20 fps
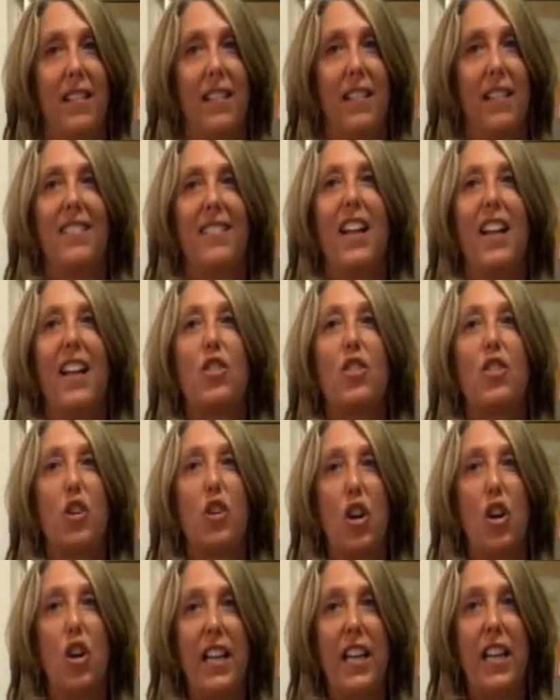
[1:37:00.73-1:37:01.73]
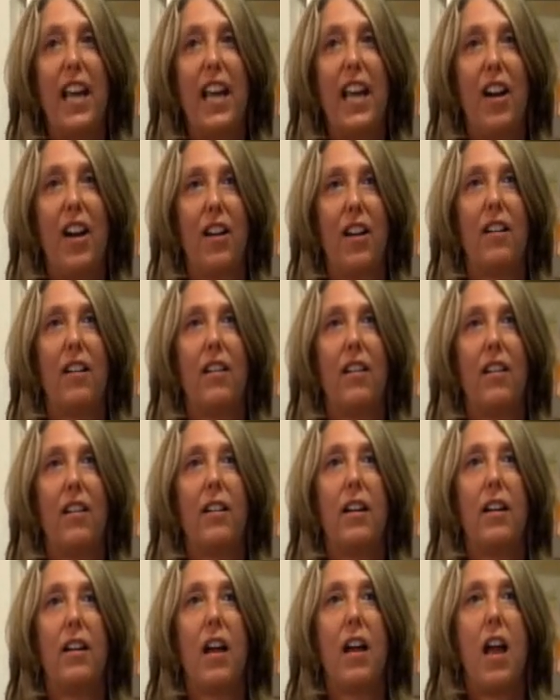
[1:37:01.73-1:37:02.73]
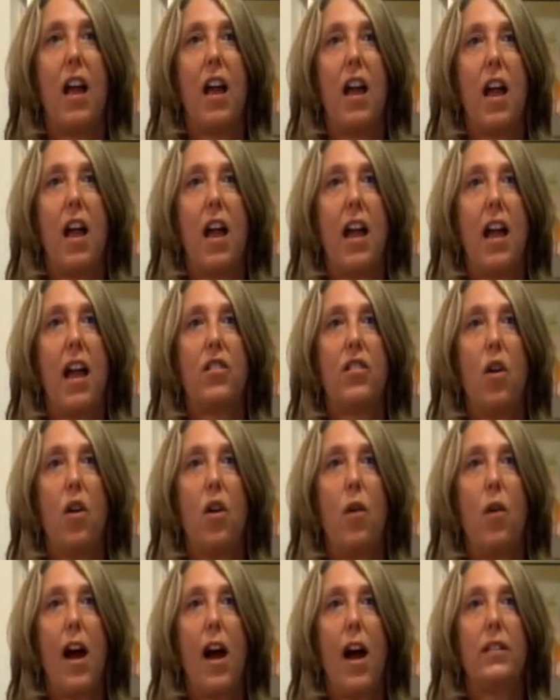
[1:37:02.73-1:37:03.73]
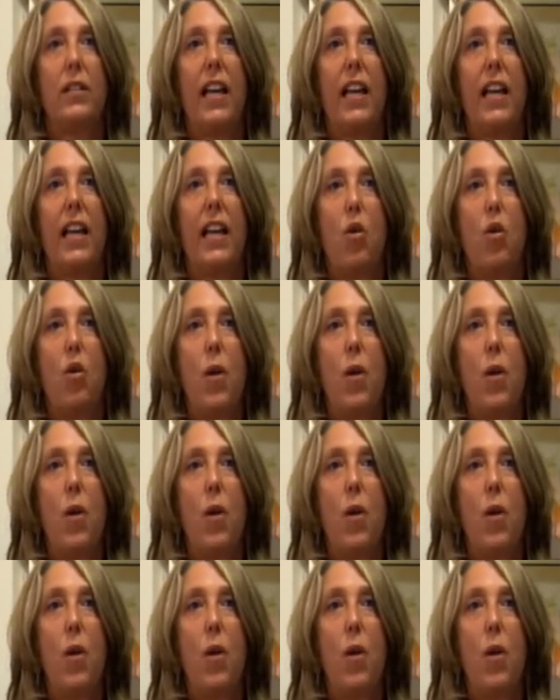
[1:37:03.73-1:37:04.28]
That's good to hear. And so I will leave you with